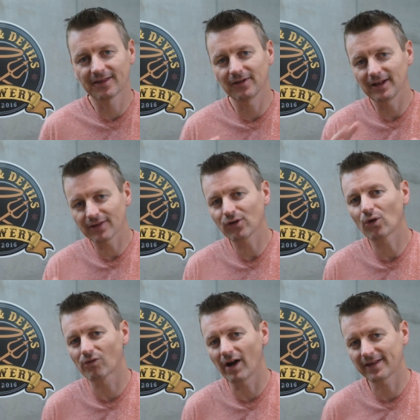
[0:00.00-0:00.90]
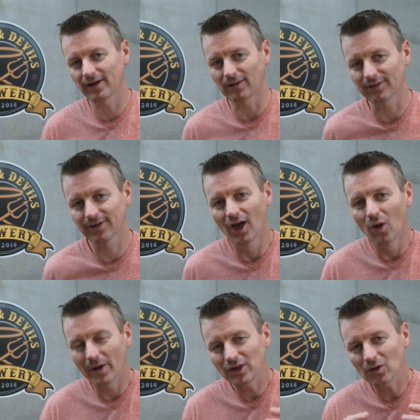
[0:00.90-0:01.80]
So let's talk rice hulls.
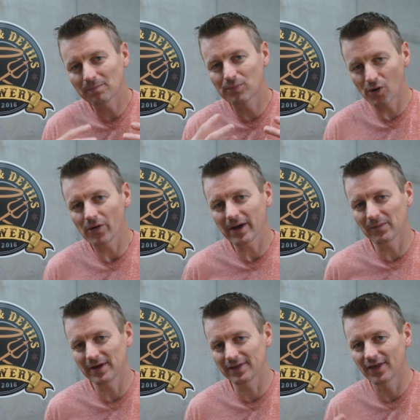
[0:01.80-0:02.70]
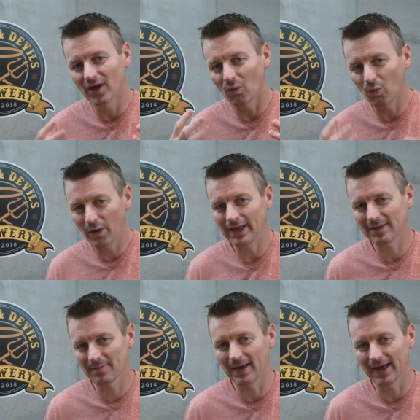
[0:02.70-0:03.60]
When you're brewing with wheat
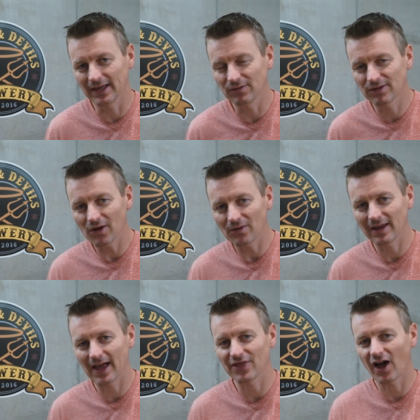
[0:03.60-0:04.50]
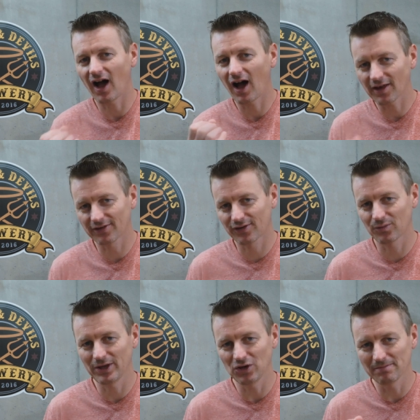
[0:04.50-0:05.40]
beer, you don't get the husks
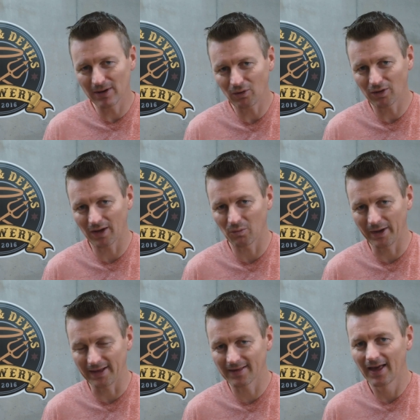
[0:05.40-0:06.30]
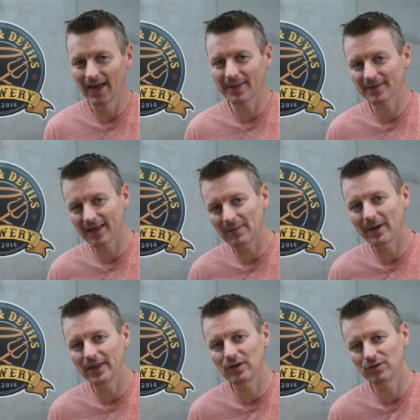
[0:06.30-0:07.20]
when you mill that wheat in the same
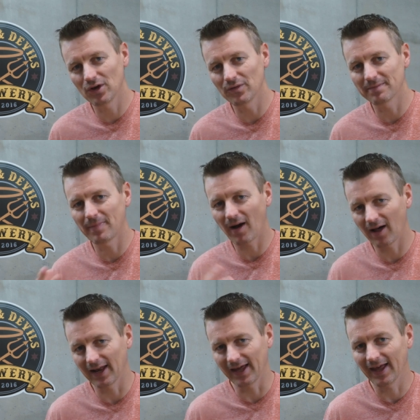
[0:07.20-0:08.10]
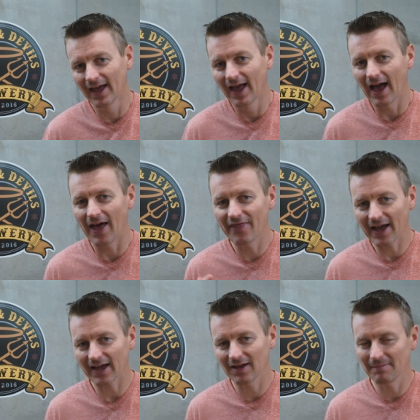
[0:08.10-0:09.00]
way that you do with barley. And
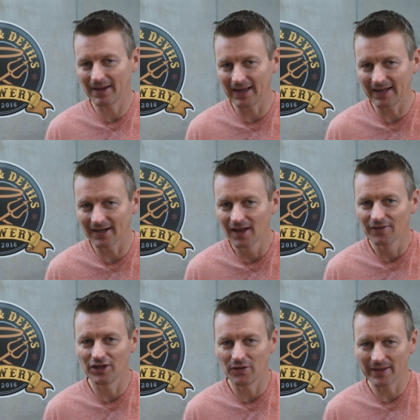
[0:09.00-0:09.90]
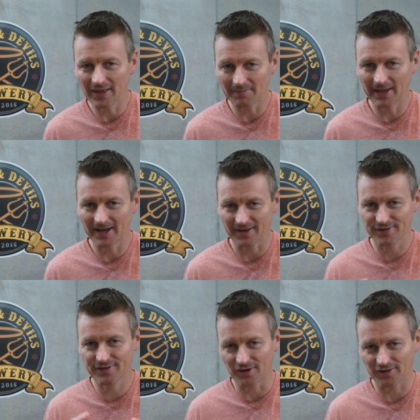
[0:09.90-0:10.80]
that can mean that you end up getting a
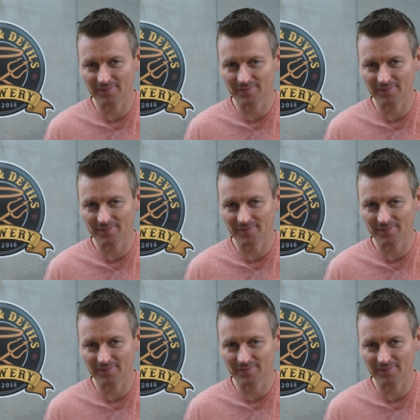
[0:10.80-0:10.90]
stuck